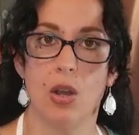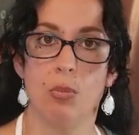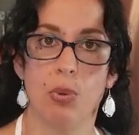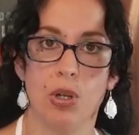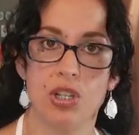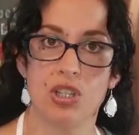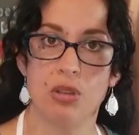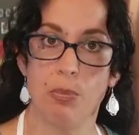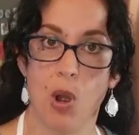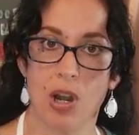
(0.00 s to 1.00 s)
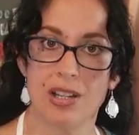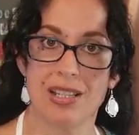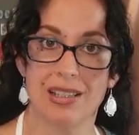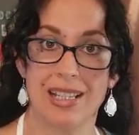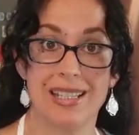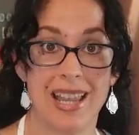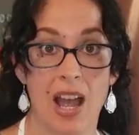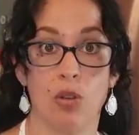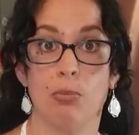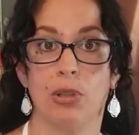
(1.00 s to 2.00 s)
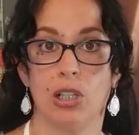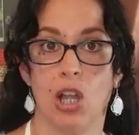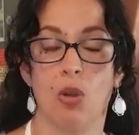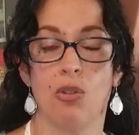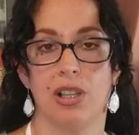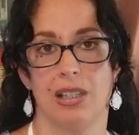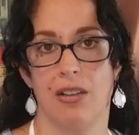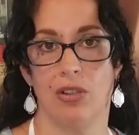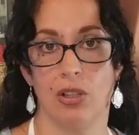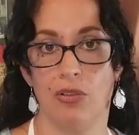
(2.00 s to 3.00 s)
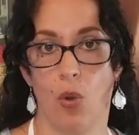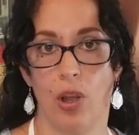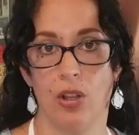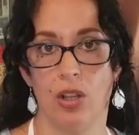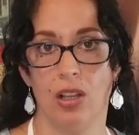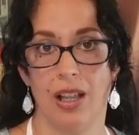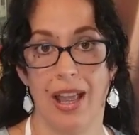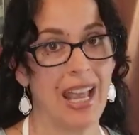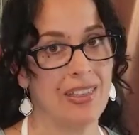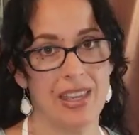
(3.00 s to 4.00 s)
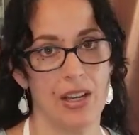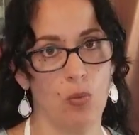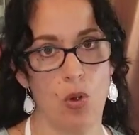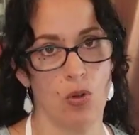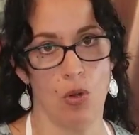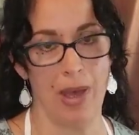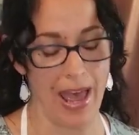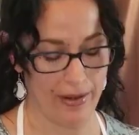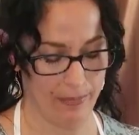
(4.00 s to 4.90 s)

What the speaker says: push the parsley down below the level of oil, and then it won't go bad.